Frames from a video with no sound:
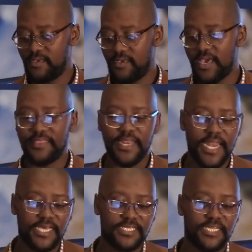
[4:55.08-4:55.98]
And then
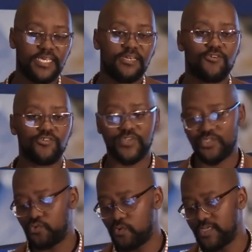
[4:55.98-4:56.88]
lastly, contrast
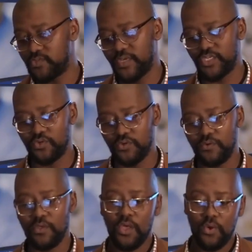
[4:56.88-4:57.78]
to noise ratio,
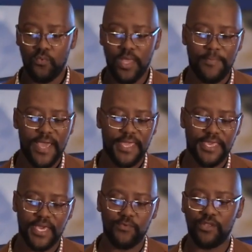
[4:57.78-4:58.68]
whereby
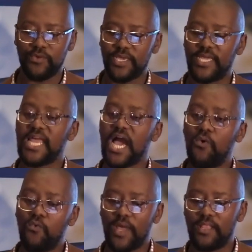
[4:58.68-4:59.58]
here we're looking at how
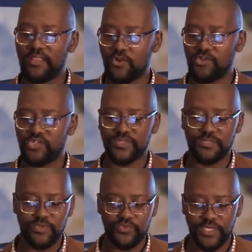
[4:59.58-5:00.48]
well the contrast
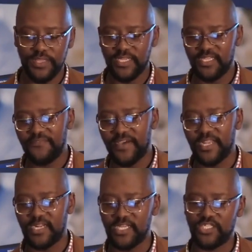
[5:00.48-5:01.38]
between the
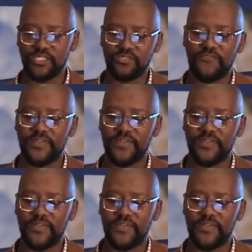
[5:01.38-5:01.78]
different regions of